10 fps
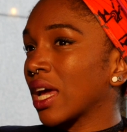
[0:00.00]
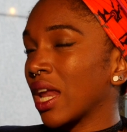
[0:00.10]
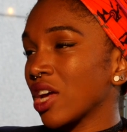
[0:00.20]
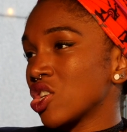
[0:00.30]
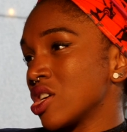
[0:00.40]

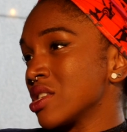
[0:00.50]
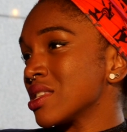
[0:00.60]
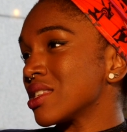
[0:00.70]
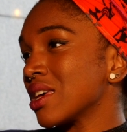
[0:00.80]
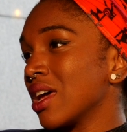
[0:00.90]

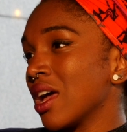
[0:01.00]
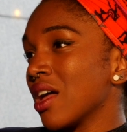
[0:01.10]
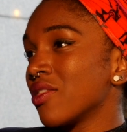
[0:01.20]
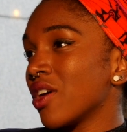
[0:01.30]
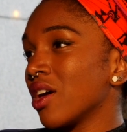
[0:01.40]
connections
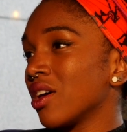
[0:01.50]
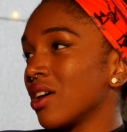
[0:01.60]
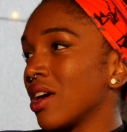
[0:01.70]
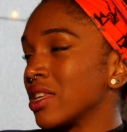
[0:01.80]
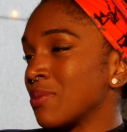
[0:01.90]
that
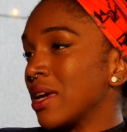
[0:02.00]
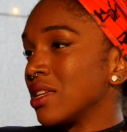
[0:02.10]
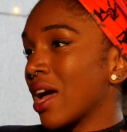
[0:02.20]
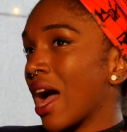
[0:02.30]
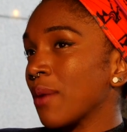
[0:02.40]
has made
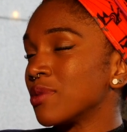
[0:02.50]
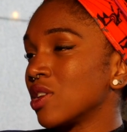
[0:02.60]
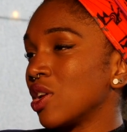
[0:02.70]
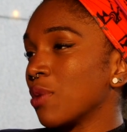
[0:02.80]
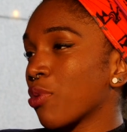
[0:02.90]
it
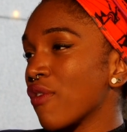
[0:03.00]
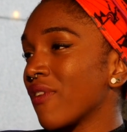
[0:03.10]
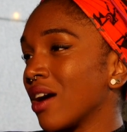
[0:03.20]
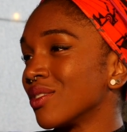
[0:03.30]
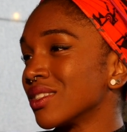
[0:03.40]
absolutely
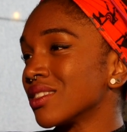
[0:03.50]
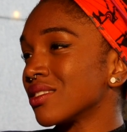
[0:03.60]
profound.